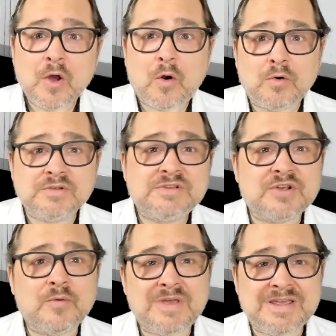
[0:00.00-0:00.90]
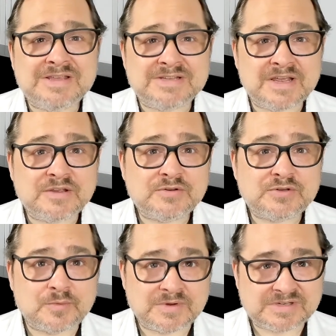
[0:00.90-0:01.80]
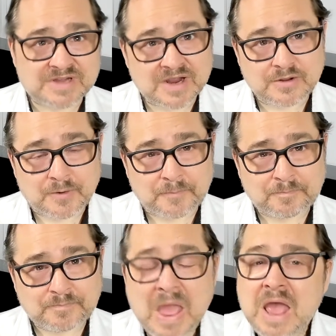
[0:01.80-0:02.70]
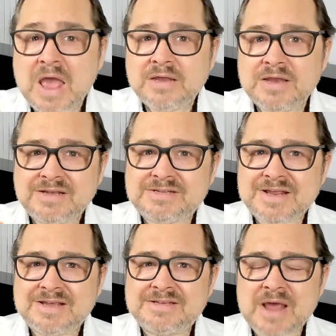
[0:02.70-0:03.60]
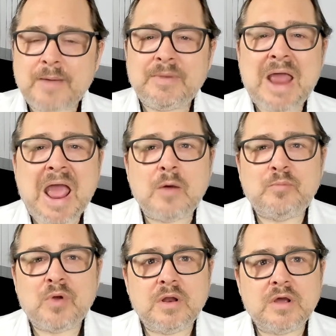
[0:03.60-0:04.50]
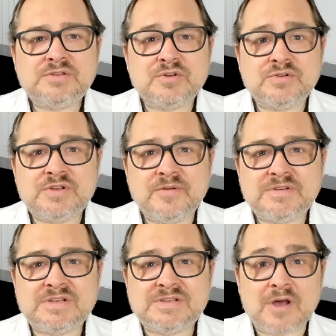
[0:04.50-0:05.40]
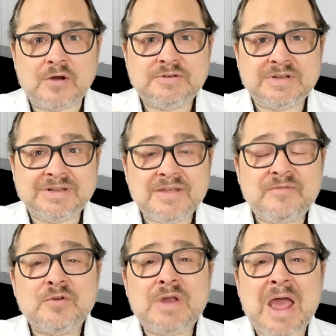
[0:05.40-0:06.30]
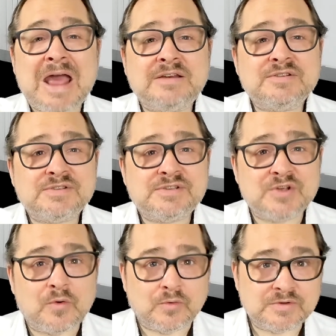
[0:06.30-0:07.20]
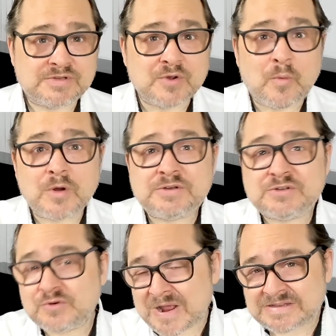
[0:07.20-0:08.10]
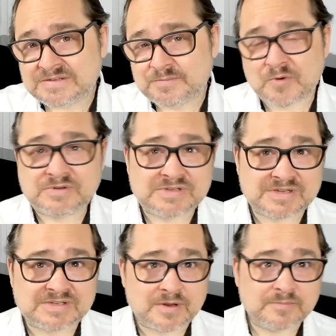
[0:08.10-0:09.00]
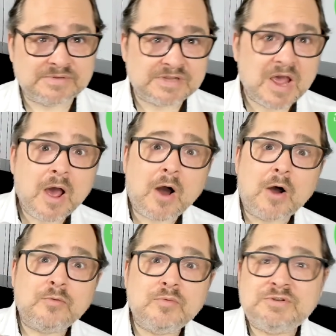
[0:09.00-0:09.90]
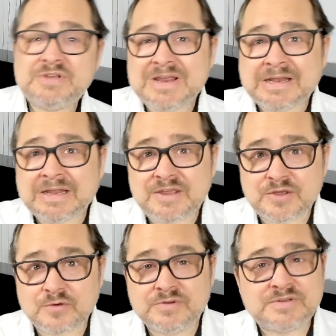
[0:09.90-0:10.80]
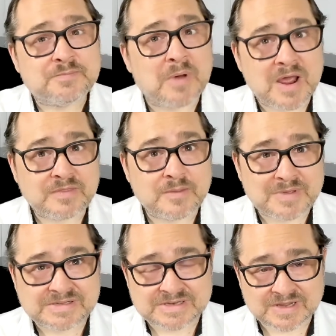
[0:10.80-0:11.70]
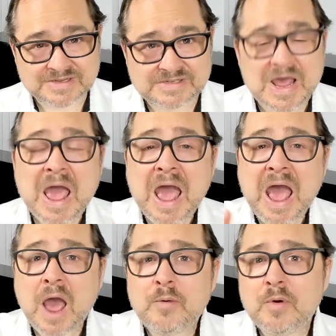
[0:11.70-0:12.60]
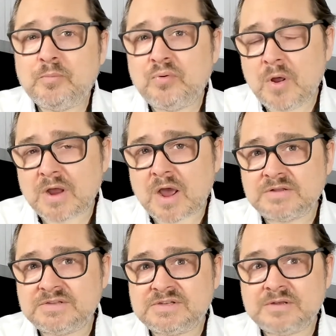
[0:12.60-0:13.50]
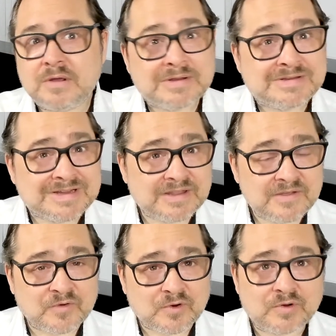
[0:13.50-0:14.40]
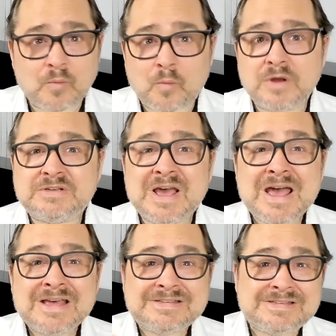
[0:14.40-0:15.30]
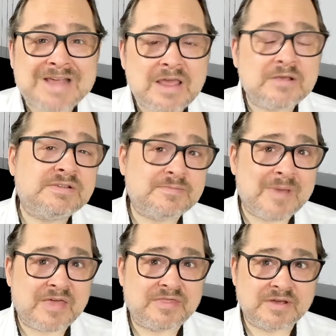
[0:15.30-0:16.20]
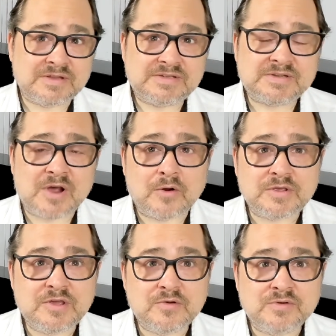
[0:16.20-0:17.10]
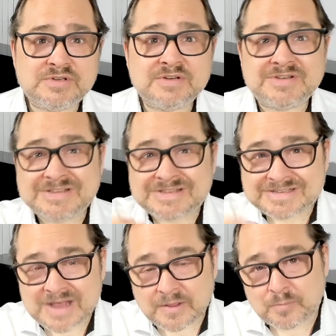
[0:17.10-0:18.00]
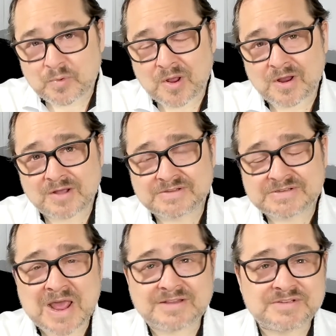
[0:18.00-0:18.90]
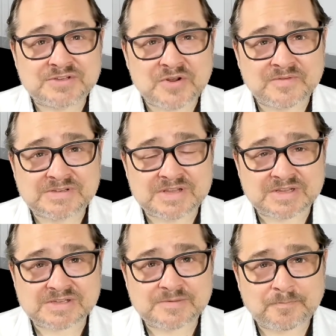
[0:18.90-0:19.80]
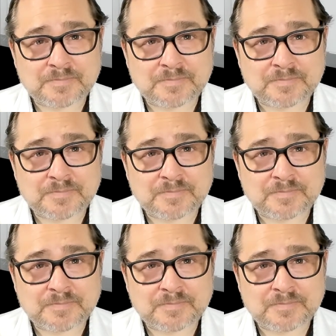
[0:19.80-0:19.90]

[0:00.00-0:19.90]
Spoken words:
also easy to recycle? Next, examine how products or services are delivered and sold. So what transport systems are routinely used by the business? How are products delivered? What sales methods are used to sell products and services?